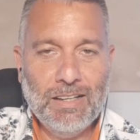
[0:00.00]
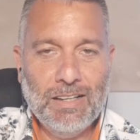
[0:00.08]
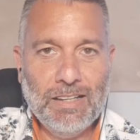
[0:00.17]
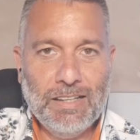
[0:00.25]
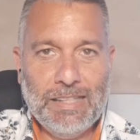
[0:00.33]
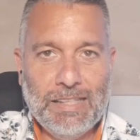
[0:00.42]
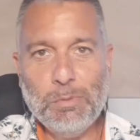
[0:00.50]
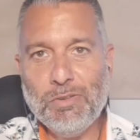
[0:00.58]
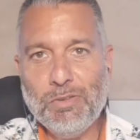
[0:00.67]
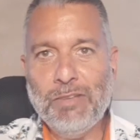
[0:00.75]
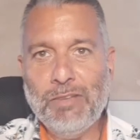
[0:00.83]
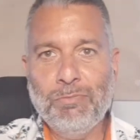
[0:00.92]
he was
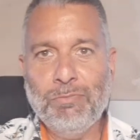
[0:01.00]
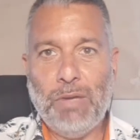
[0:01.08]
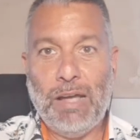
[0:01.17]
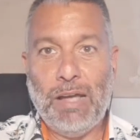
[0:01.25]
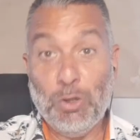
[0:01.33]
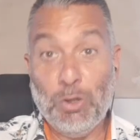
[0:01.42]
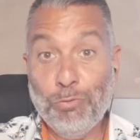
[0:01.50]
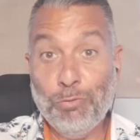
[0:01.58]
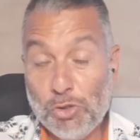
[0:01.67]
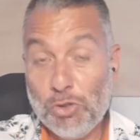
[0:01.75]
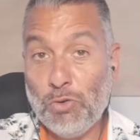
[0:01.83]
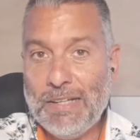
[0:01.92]
feeling and grew
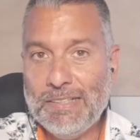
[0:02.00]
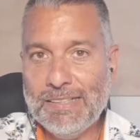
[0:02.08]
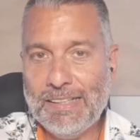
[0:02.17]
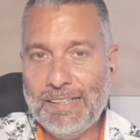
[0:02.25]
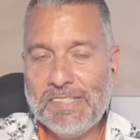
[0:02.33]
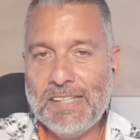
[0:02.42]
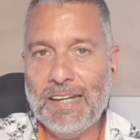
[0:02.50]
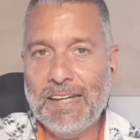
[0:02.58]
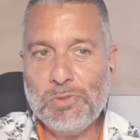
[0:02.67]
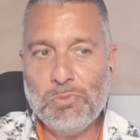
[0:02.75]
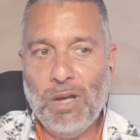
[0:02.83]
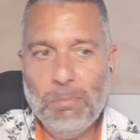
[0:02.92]
frustrated, and his dad
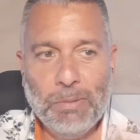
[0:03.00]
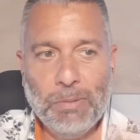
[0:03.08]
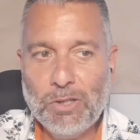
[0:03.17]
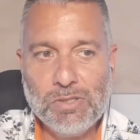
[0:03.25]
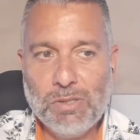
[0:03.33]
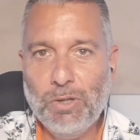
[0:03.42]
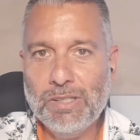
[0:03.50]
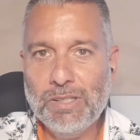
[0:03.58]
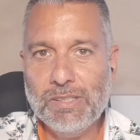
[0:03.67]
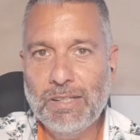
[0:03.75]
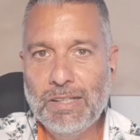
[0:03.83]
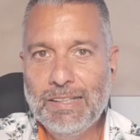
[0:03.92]
as well, because there
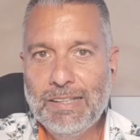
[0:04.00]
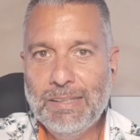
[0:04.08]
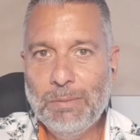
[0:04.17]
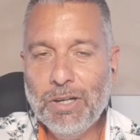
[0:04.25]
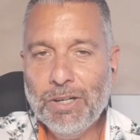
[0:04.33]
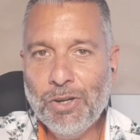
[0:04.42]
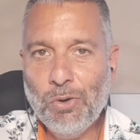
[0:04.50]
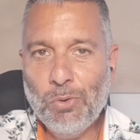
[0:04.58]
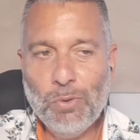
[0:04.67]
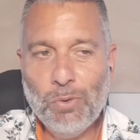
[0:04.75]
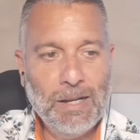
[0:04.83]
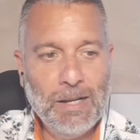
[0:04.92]
were
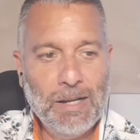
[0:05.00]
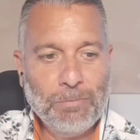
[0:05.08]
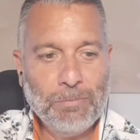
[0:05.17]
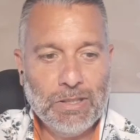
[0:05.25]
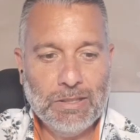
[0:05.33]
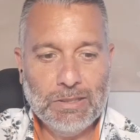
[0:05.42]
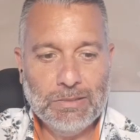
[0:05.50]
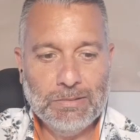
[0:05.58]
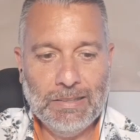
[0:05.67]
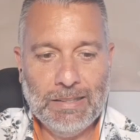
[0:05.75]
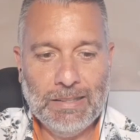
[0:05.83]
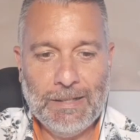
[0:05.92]
no
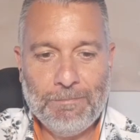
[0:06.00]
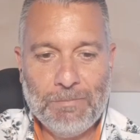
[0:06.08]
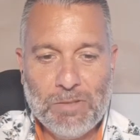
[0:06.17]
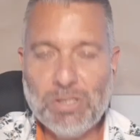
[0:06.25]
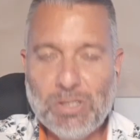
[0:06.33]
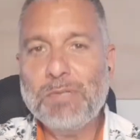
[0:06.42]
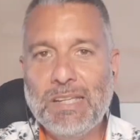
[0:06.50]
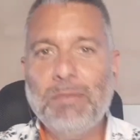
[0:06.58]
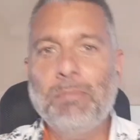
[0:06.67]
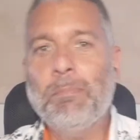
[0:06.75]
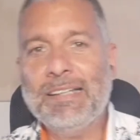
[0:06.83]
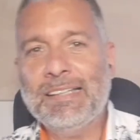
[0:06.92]
steps
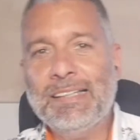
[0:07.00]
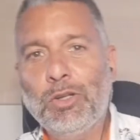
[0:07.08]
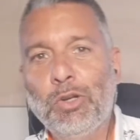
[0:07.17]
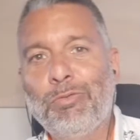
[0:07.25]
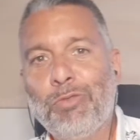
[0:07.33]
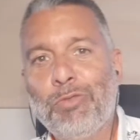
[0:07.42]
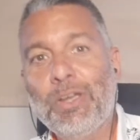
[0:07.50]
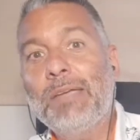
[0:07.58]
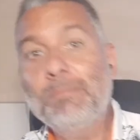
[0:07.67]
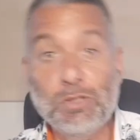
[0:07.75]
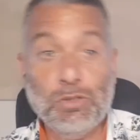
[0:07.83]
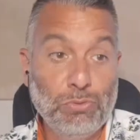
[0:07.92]
given by the club for
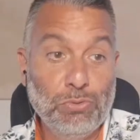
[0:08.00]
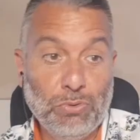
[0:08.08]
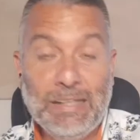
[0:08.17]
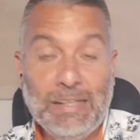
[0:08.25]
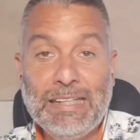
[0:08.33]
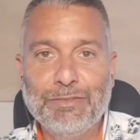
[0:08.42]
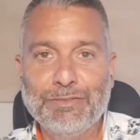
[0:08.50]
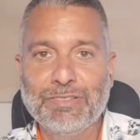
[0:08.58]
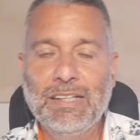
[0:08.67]
him to leave.